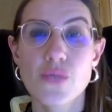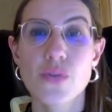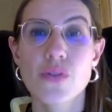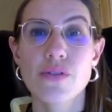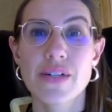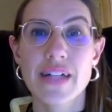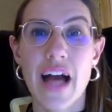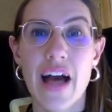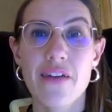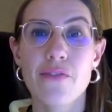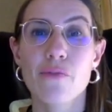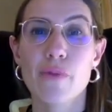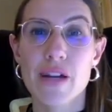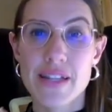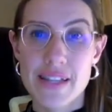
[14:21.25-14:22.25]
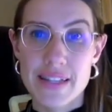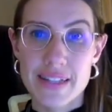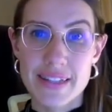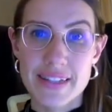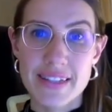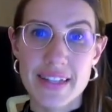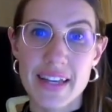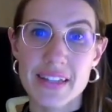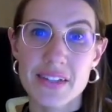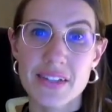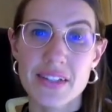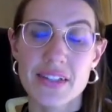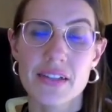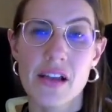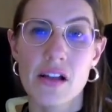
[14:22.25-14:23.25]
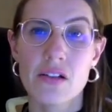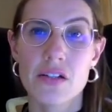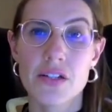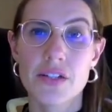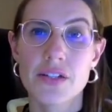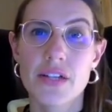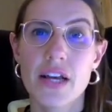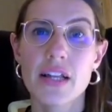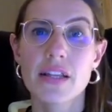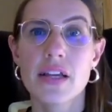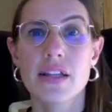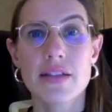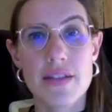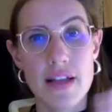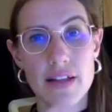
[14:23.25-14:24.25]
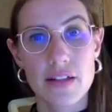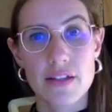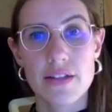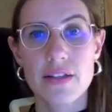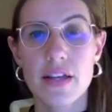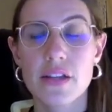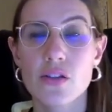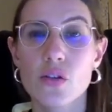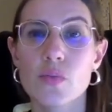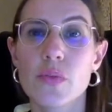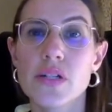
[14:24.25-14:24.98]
we will have pre-settled status, as I already said, and settled status.